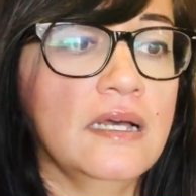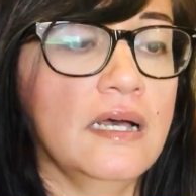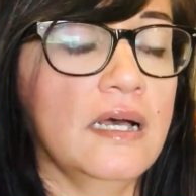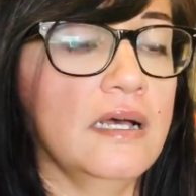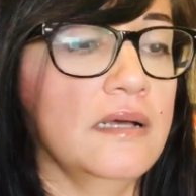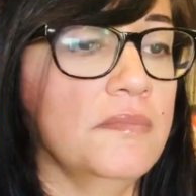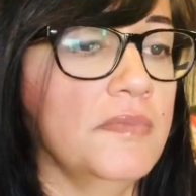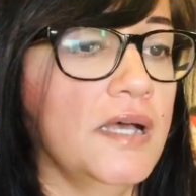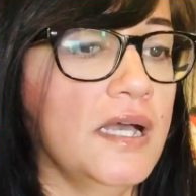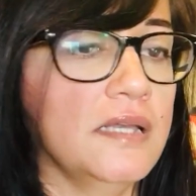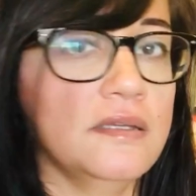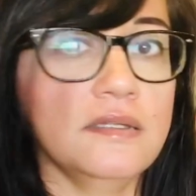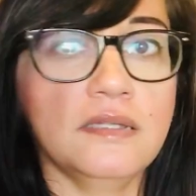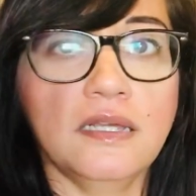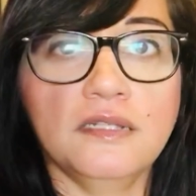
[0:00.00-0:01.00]

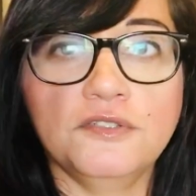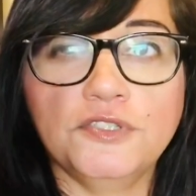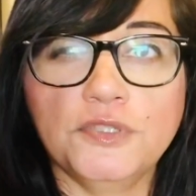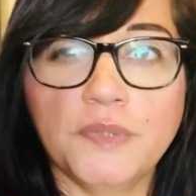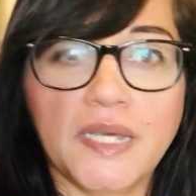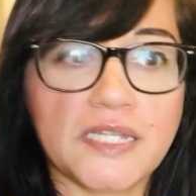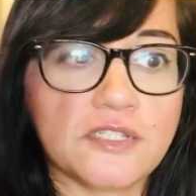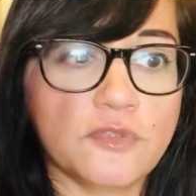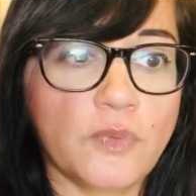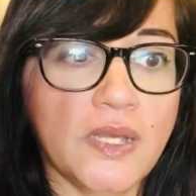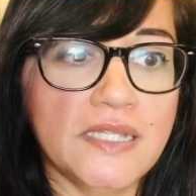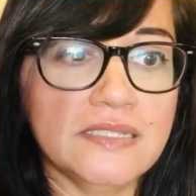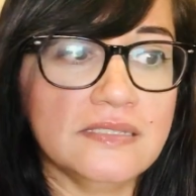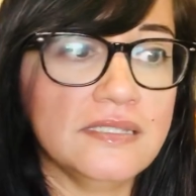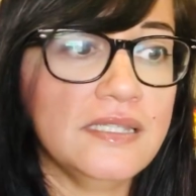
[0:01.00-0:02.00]
I do
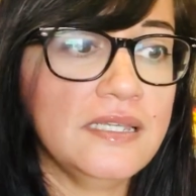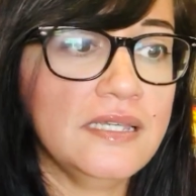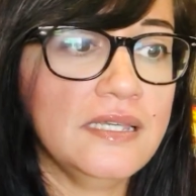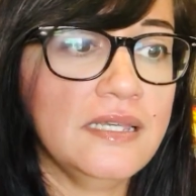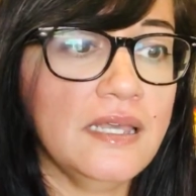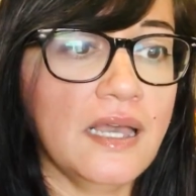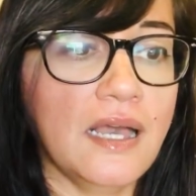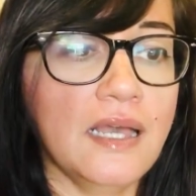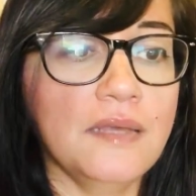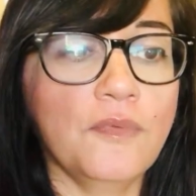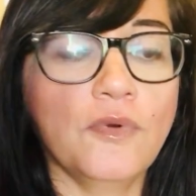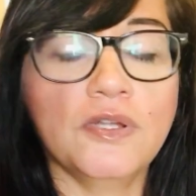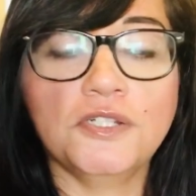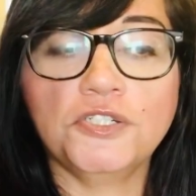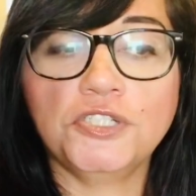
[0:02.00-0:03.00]
XYZ. I
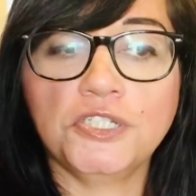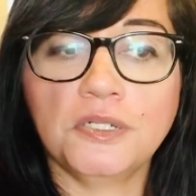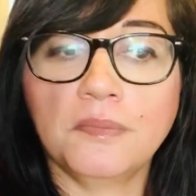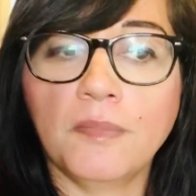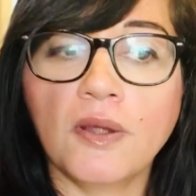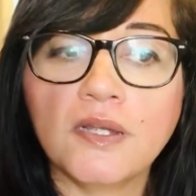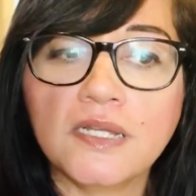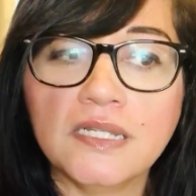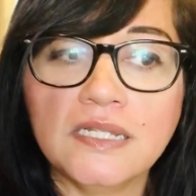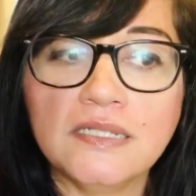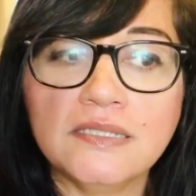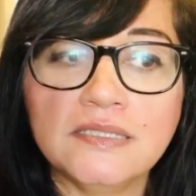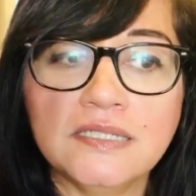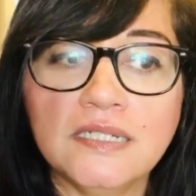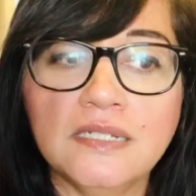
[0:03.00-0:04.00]
want to share
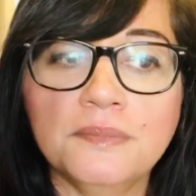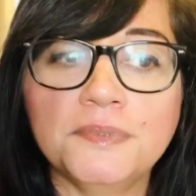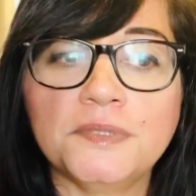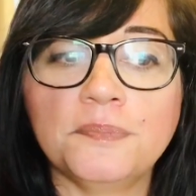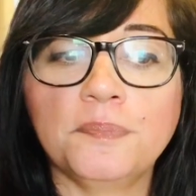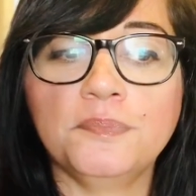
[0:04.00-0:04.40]
marketing tips.